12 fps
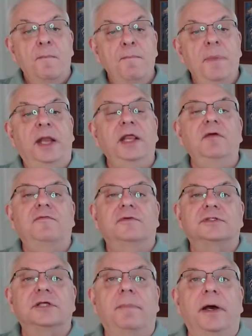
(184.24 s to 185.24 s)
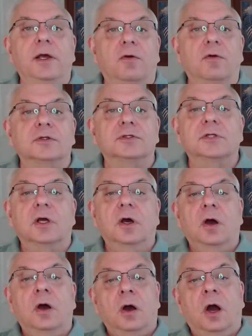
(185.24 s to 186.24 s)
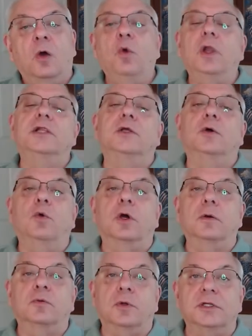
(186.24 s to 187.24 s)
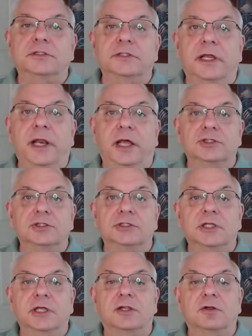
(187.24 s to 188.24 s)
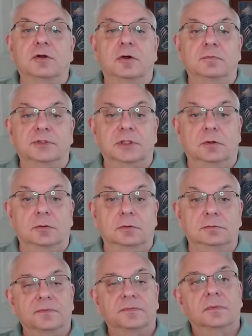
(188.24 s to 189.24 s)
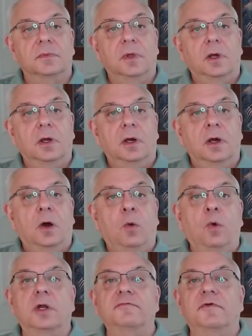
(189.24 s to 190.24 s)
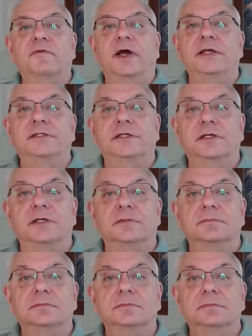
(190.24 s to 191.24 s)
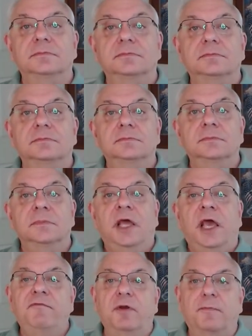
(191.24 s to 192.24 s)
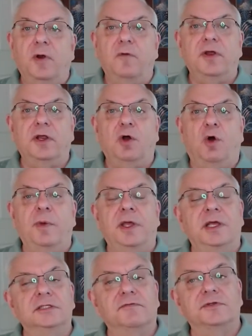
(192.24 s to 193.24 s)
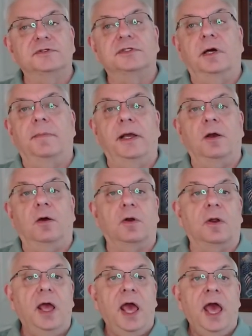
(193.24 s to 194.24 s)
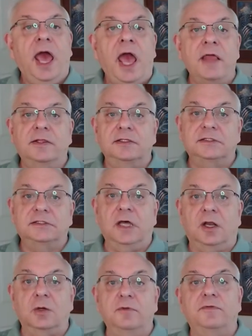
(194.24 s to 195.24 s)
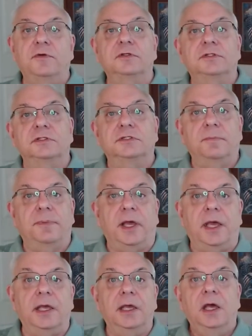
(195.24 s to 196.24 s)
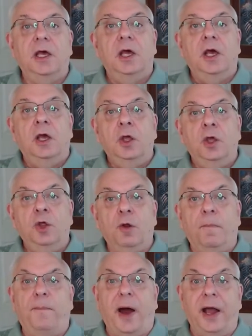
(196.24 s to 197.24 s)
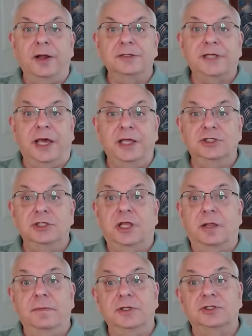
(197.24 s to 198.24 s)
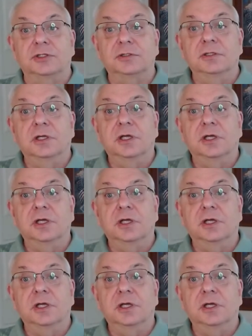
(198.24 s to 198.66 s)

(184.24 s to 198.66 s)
Many for sale by owners are willing to work with real estate agents to get their home sold. A word of advice here. If your perfect home is a for sale by owner and the seller refuses to pay your buyer's agent commission,